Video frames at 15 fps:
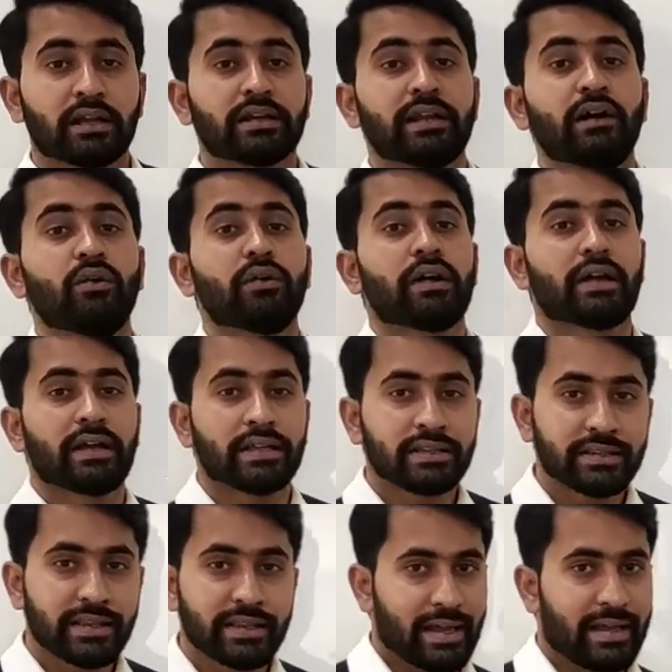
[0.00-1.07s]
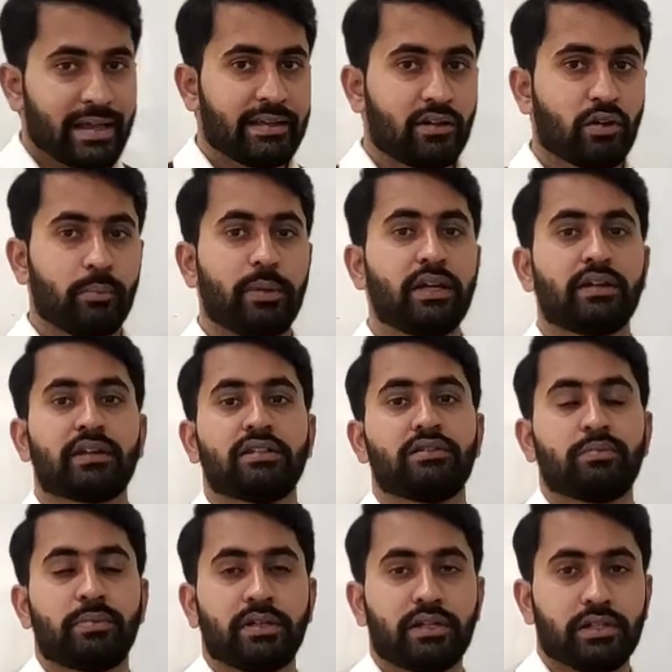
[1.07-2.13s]
Now in the anaerobic
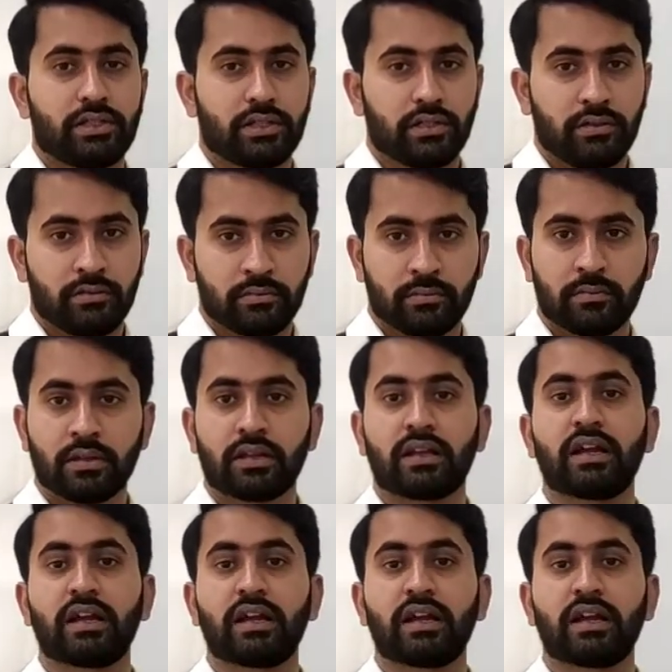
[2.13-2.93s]
respiration,